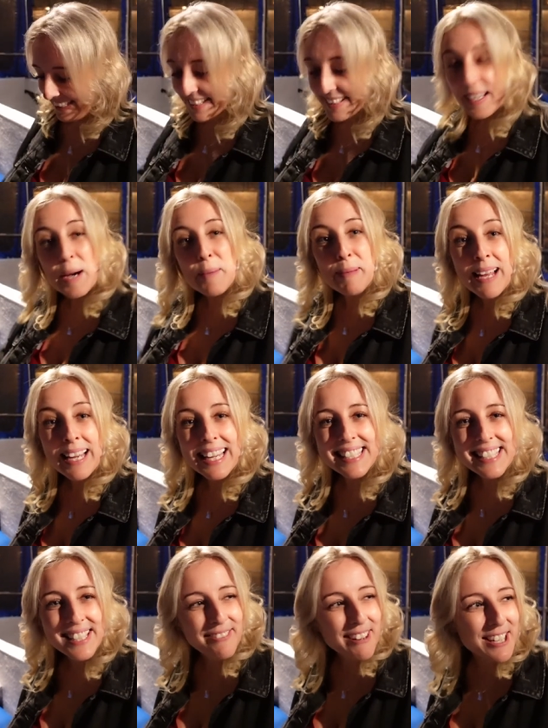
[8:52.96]
they the got blankets
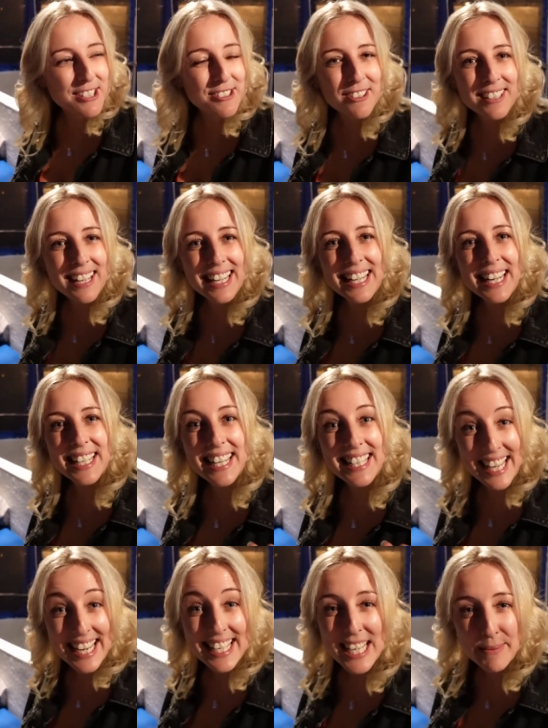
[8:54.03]
gets in the restaurant and in the
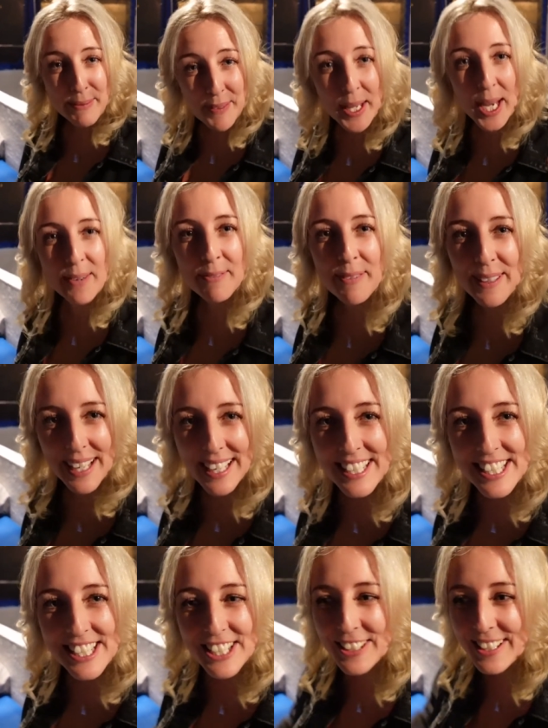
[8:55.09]
daytime if you come for
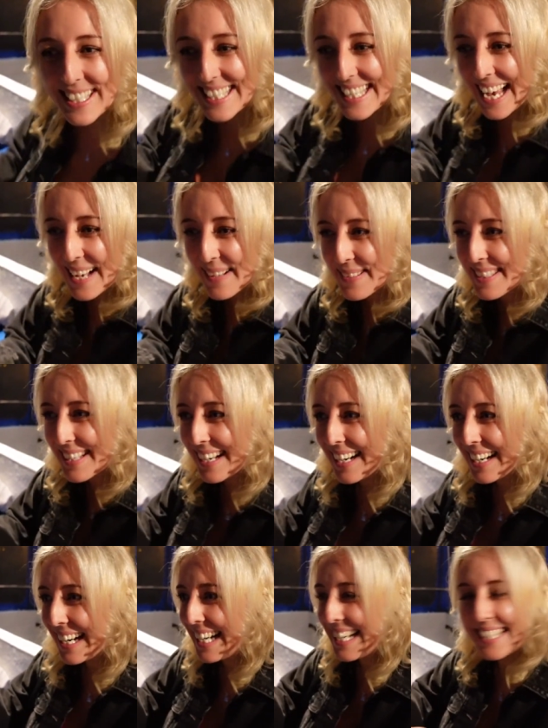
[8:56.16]
lunch you can sit
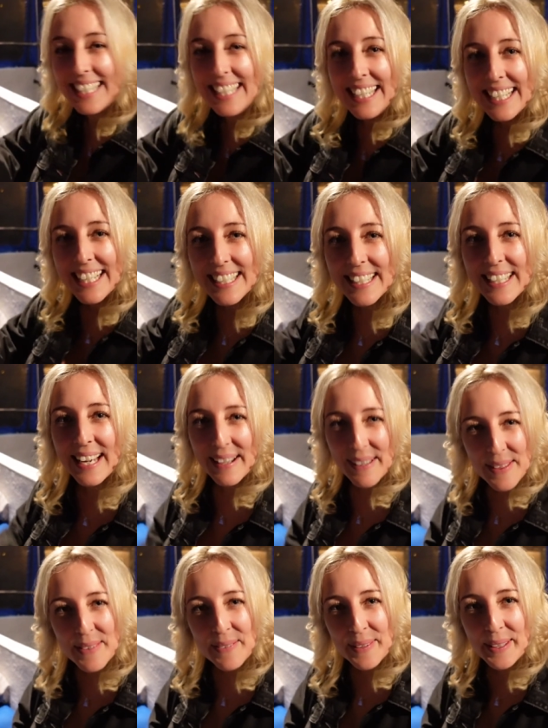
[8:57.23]
outside, look out
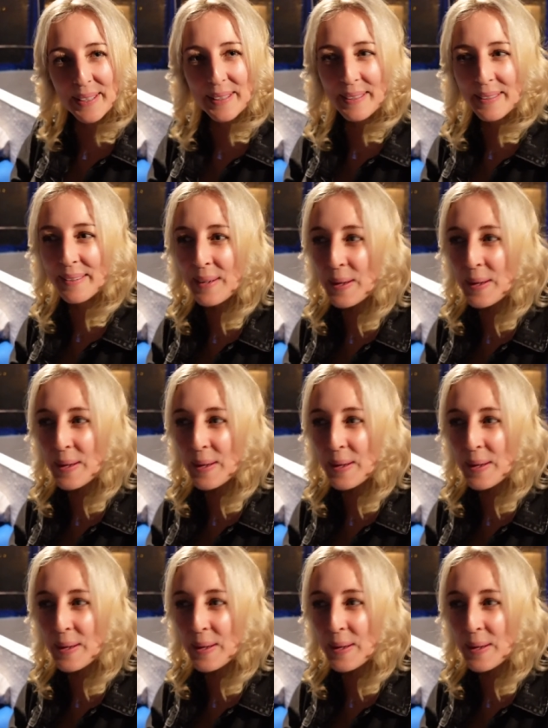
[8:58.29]
at the view.